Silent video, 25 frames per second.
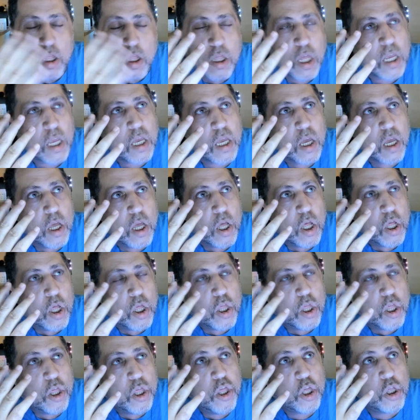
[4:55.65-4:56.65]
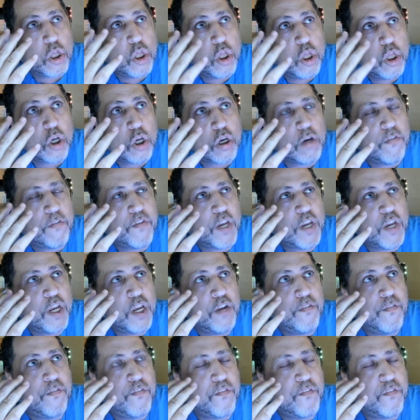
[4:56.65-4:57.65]
Like the look of
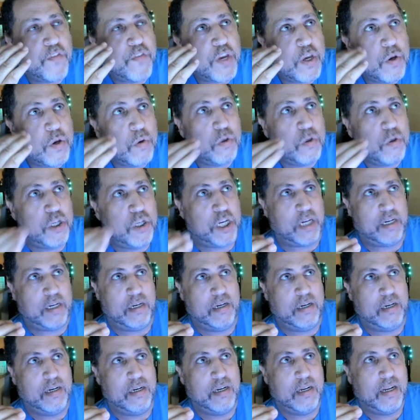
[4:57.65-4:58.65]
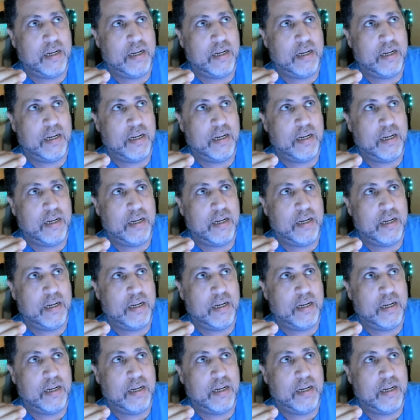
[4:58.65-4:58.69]
confusion